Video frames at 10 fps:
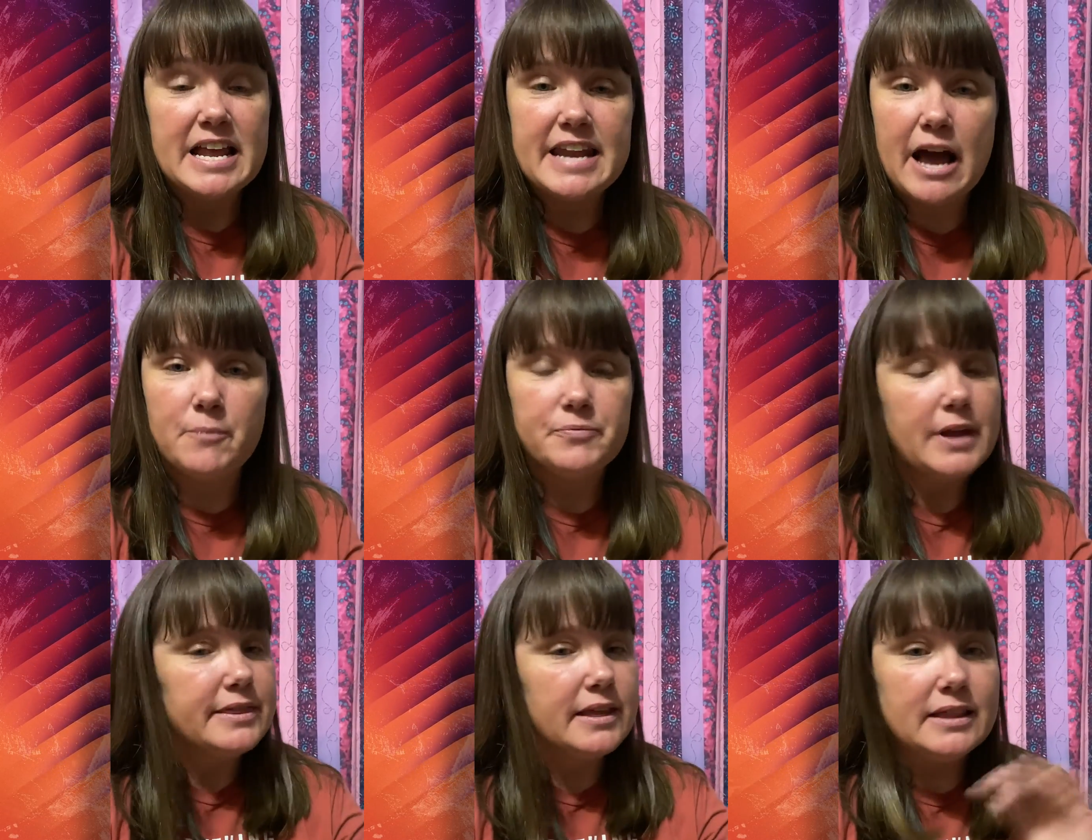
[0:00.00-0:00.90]
Now,
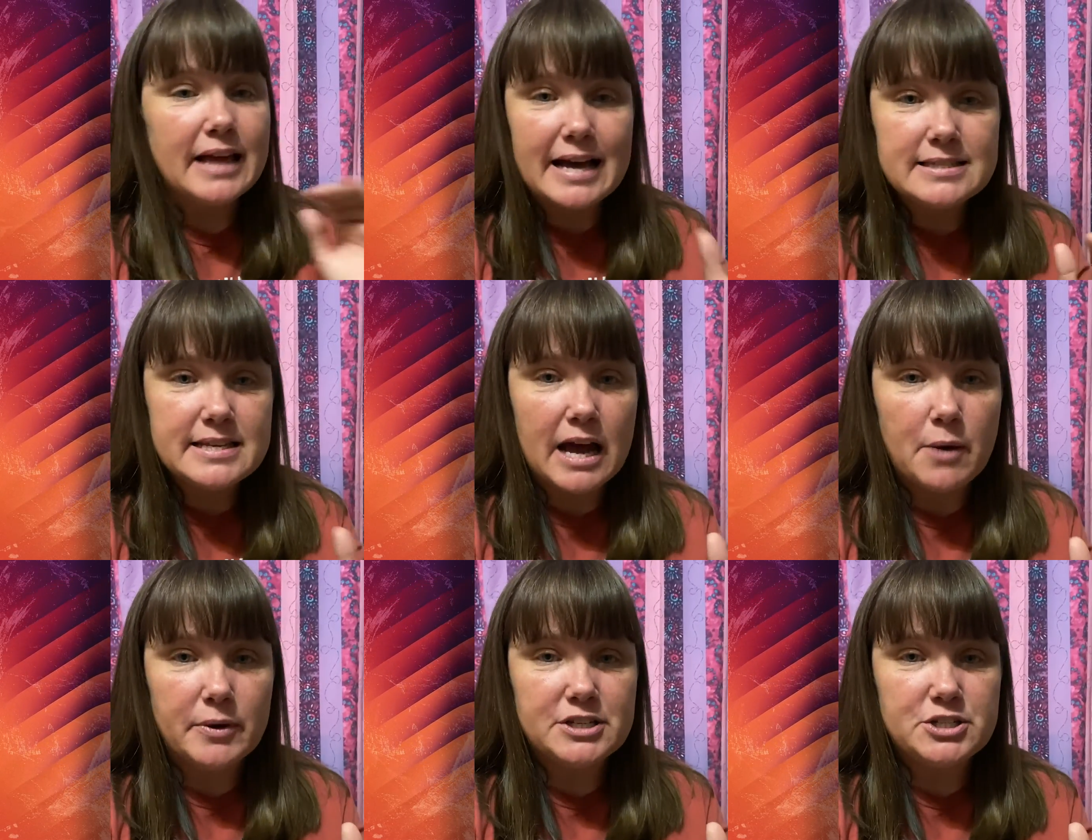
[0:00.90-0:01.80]
the last thing I
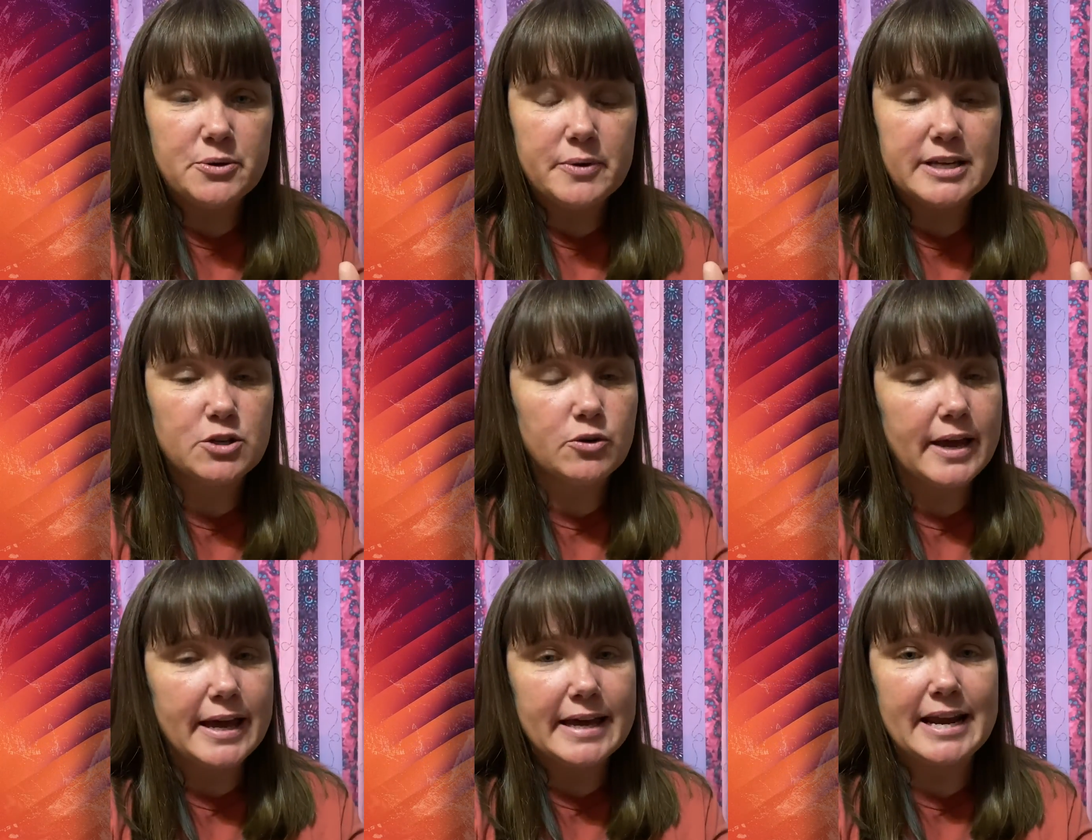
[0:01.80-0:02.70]
want to do is
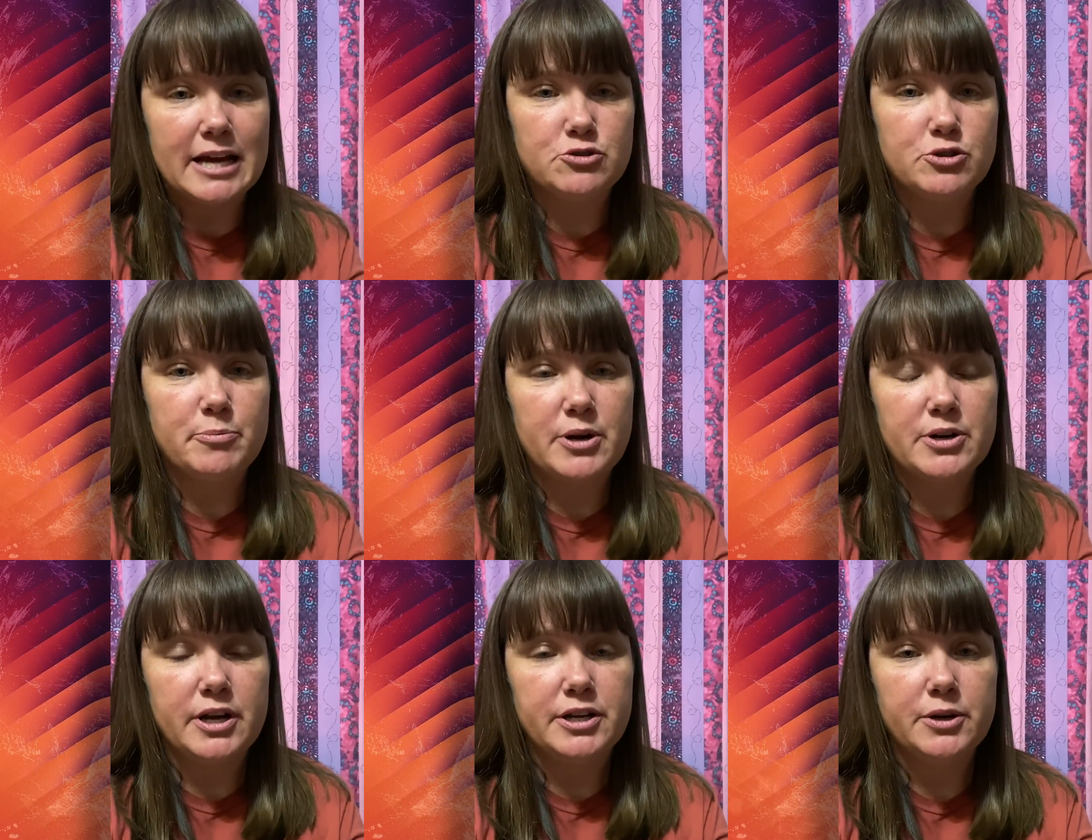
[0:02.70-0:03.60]
create an extra
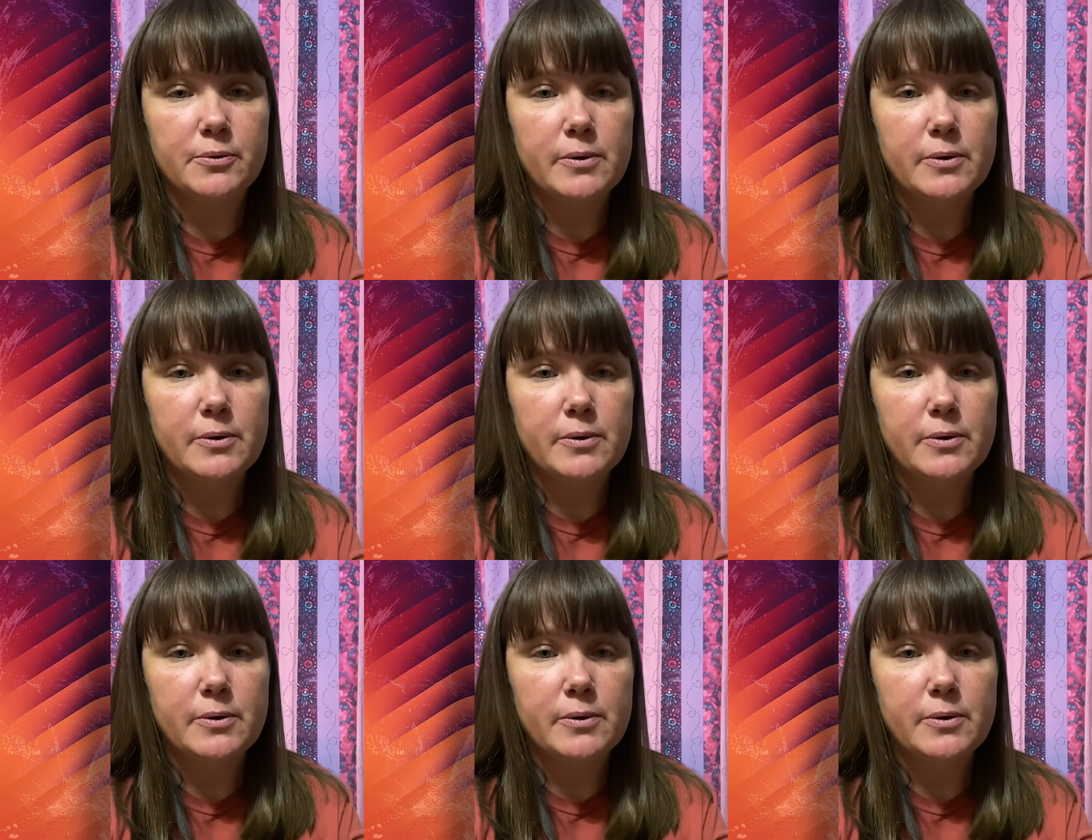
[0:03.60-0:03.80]
burden on you.